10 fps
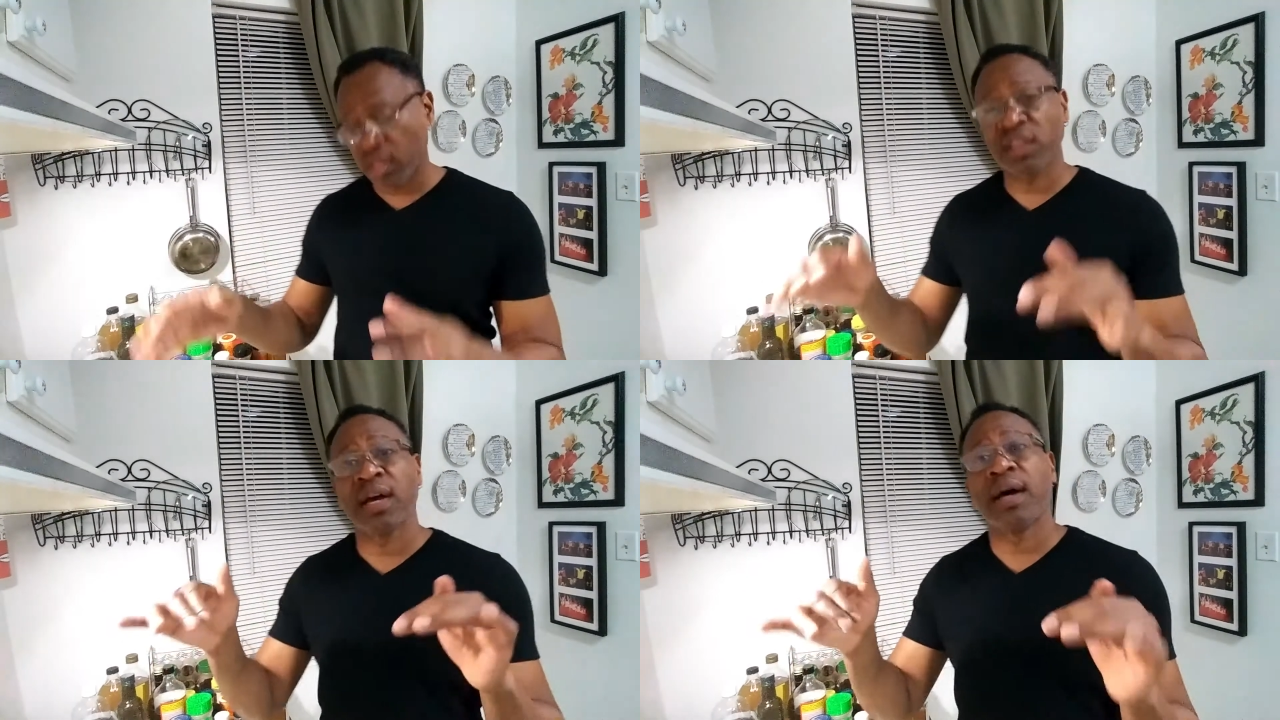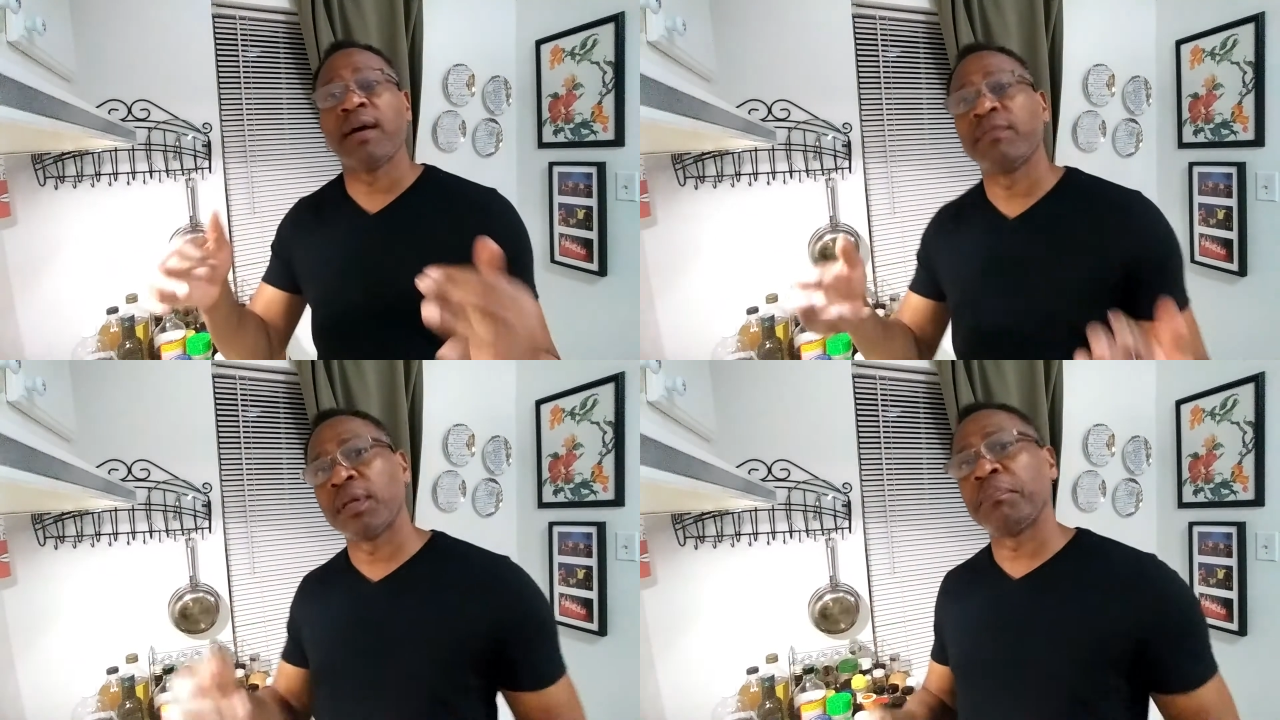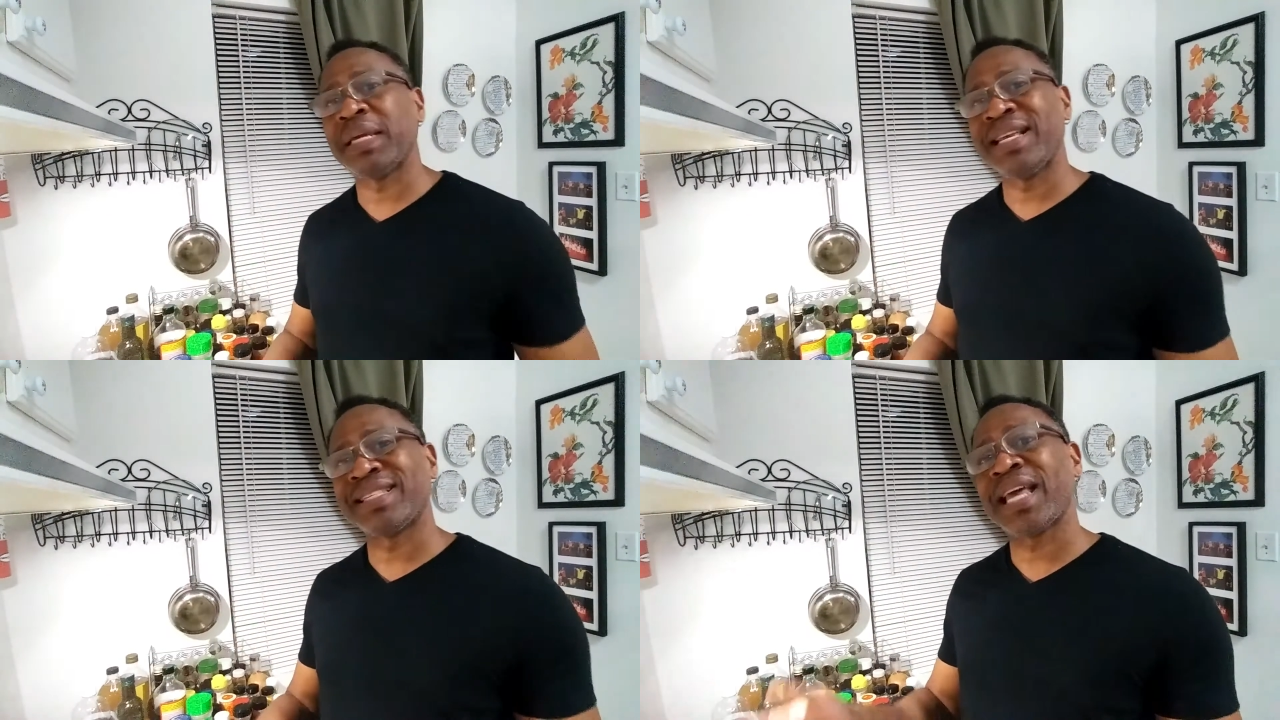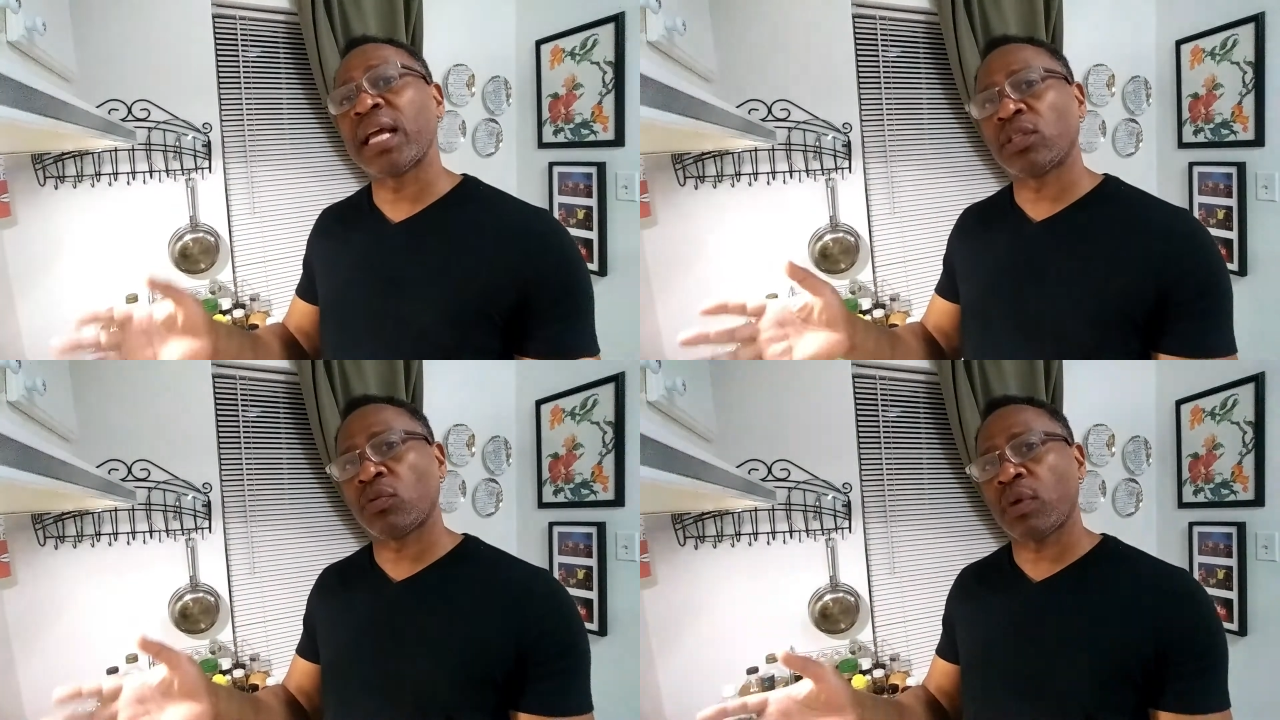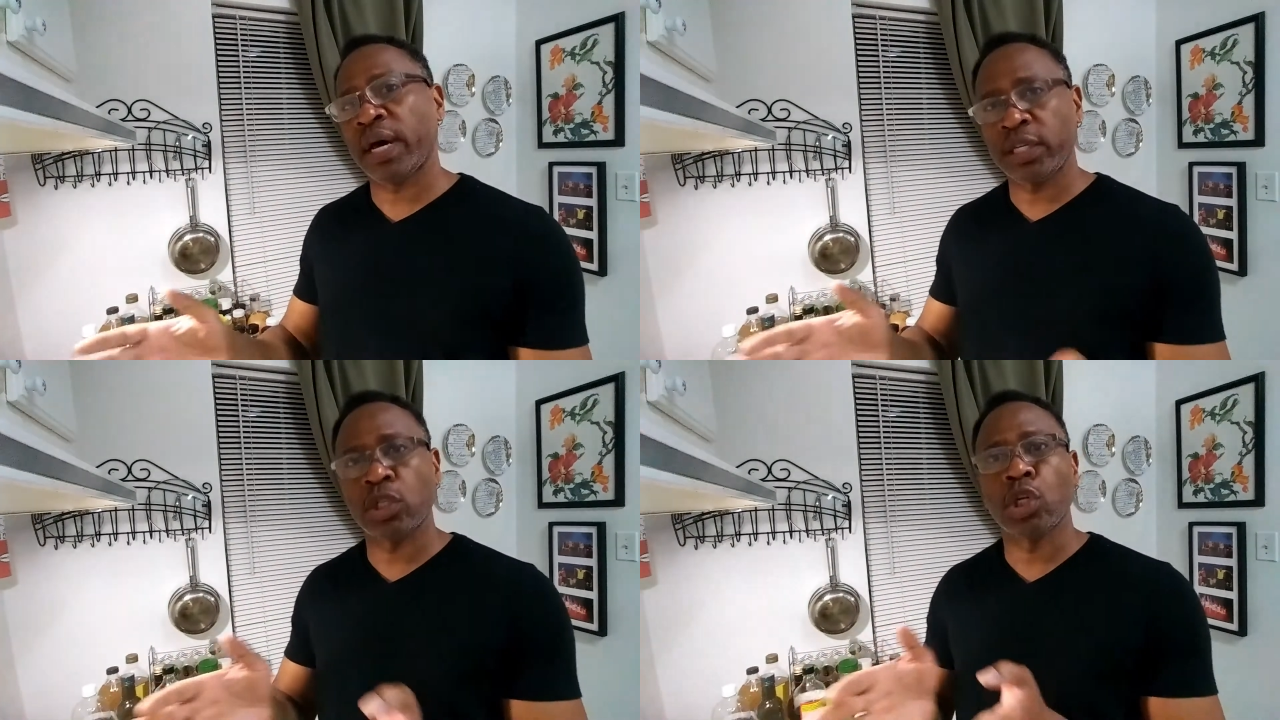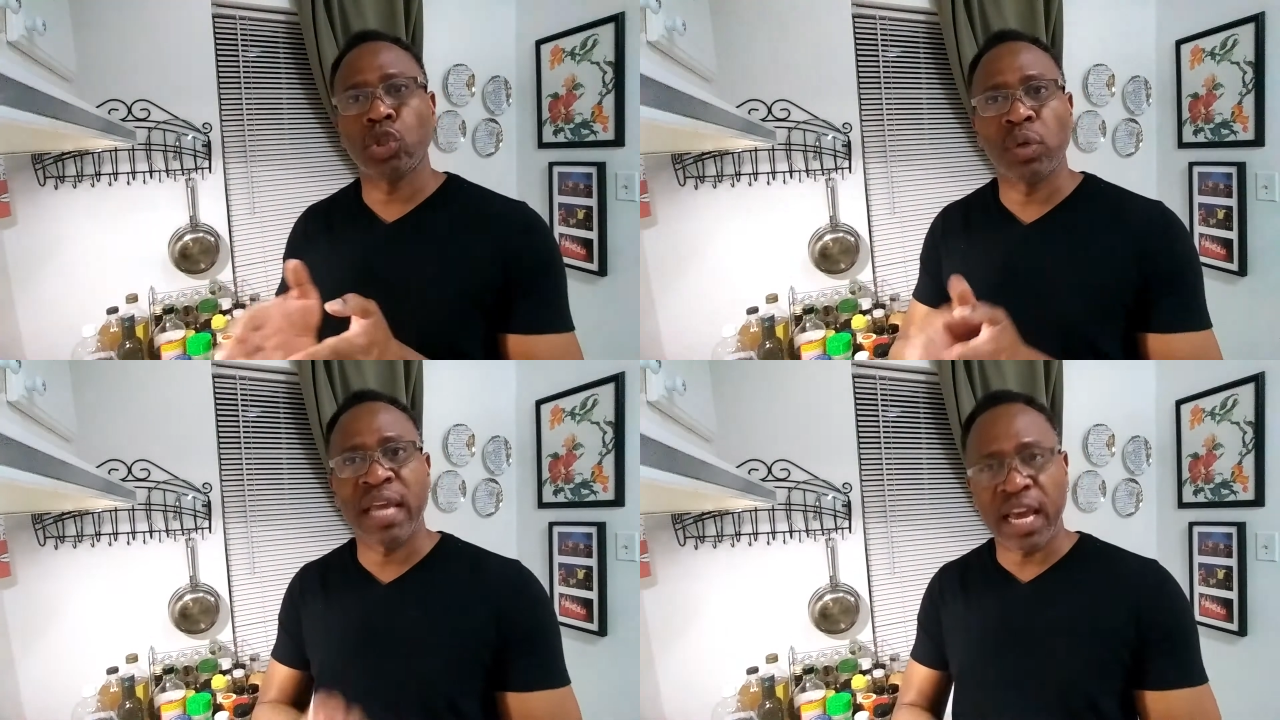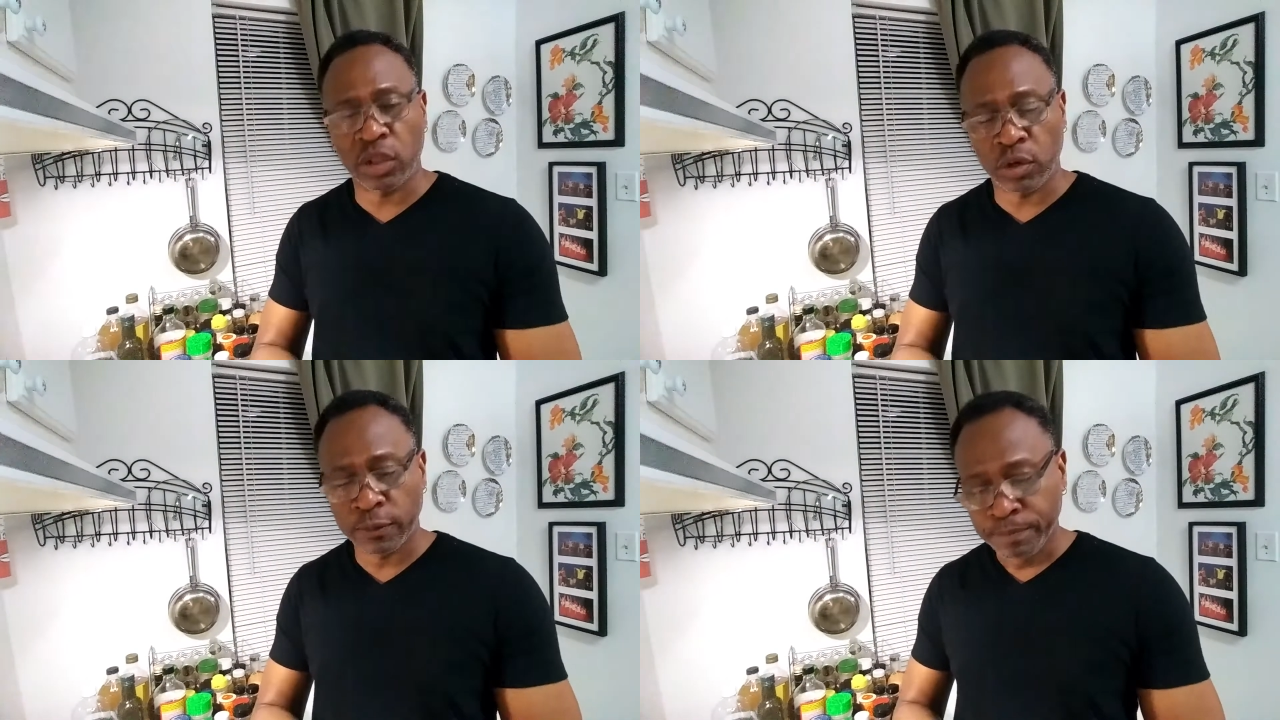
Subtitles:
the beans and the rice together.